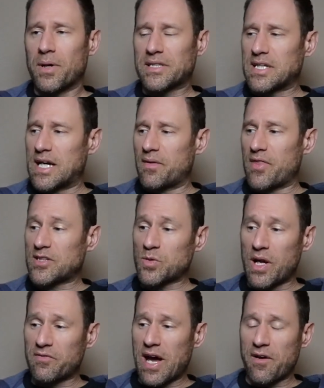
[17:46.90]
But uh, that's
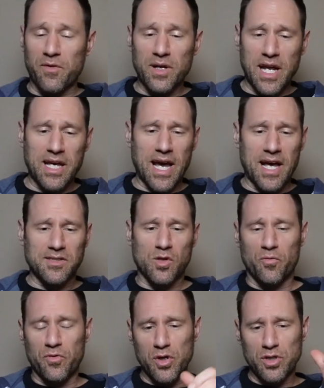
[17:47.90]
what I've got for today, guys.
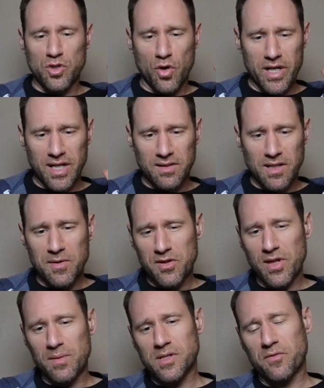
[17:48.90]
Hopefully you enjoyed it. Give me
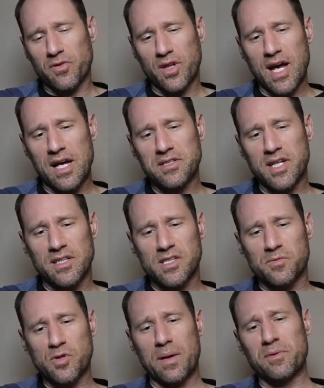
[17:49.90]
a thumbs up for the content.
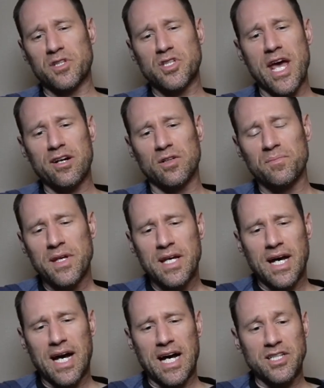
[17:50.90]
Subscribe to the channel.
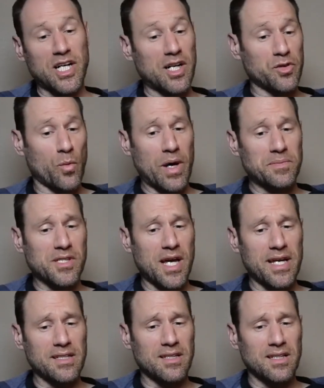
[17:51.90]
Uh, check out the
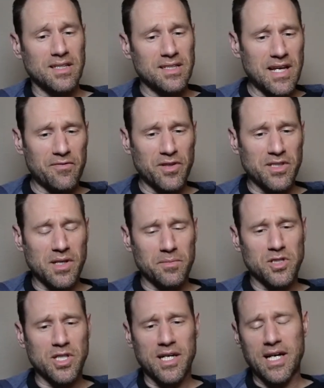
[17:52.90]
website. Definitely
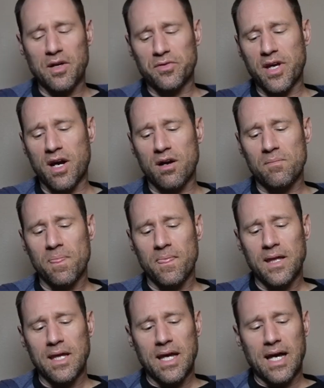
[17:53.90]
something to check out there.
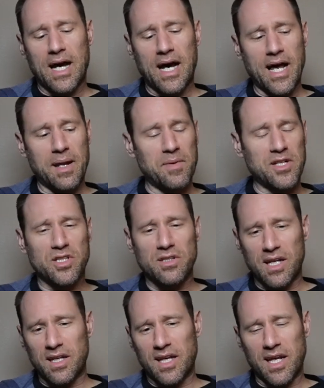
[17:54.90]
Uh, and meet
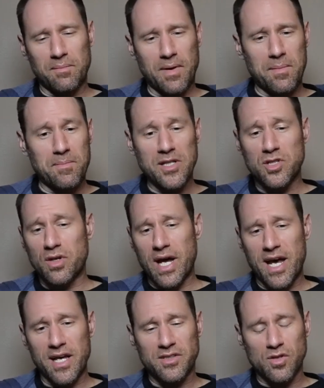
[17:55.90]
and and meet you
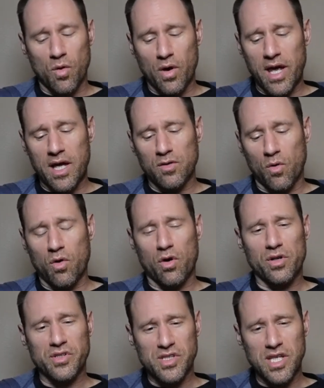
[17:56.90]
guys and
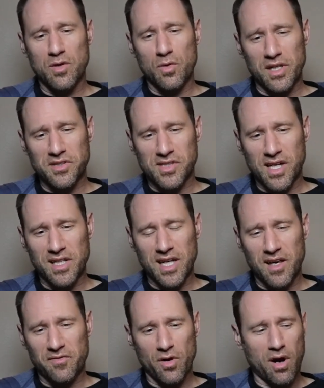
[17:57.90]
or see you on
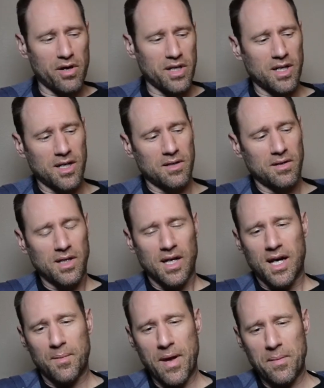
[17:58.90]
Sunday if you're already a,
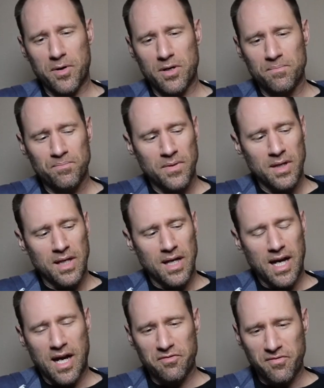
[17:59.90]
a member.
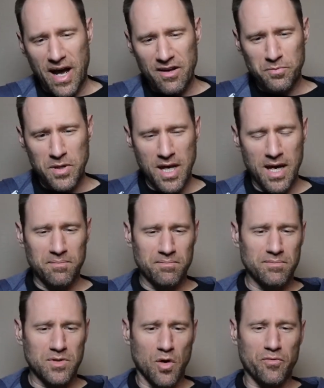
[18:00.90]
Uh, 5
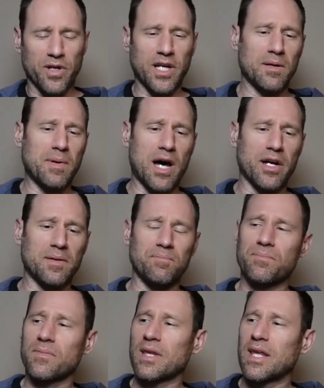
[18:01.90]
p.m. Don't forget about it.